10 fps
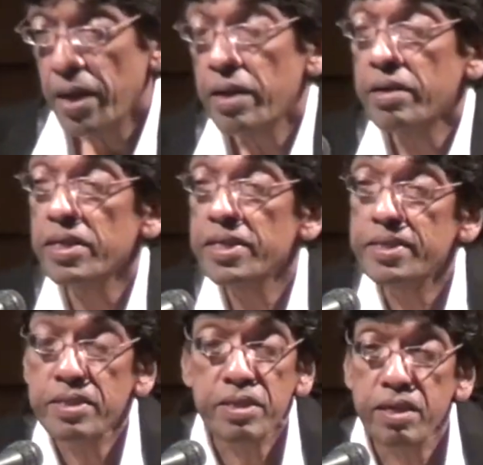
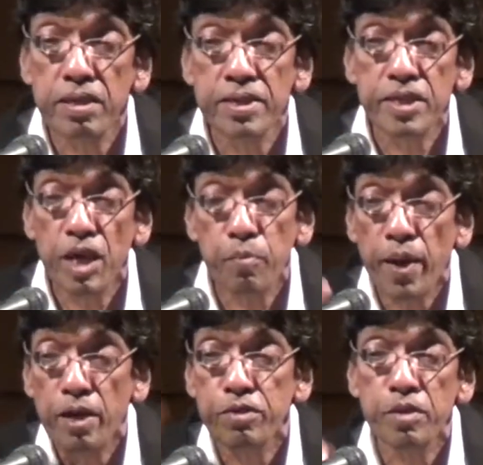Religious clergy are
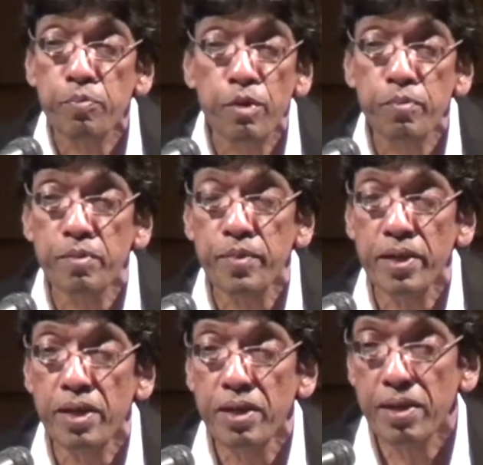part of the problem here.